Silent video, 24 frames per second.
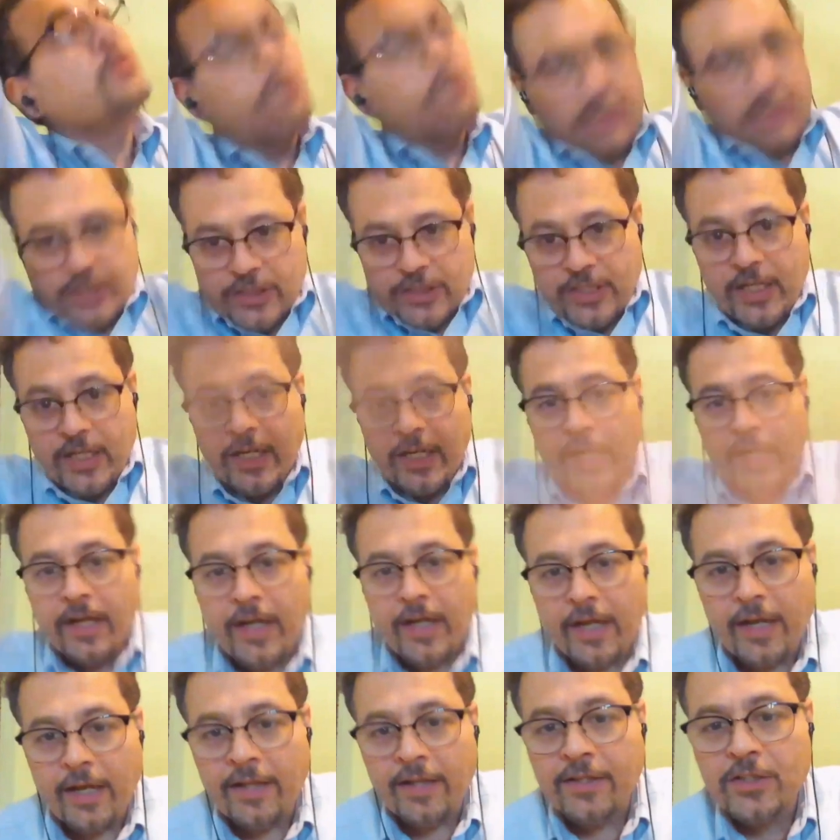switch
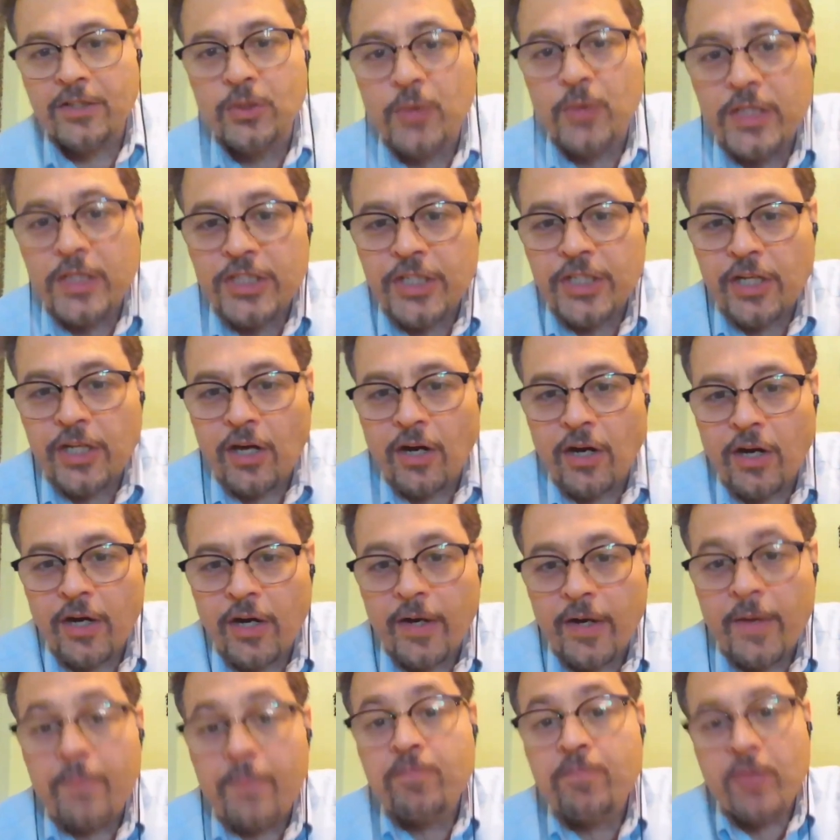in the switch
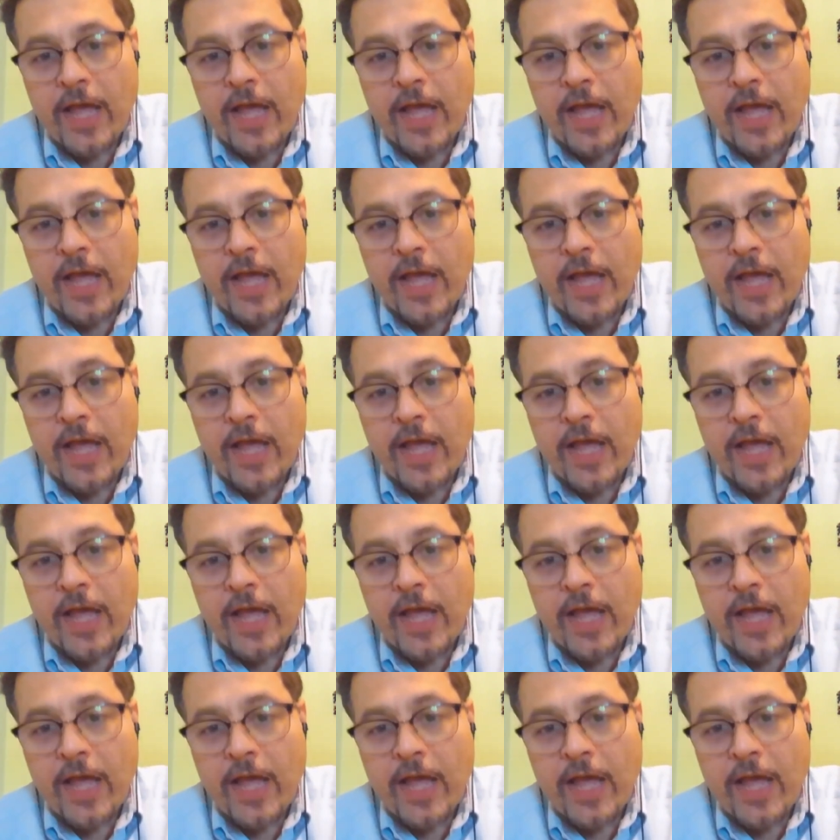yard.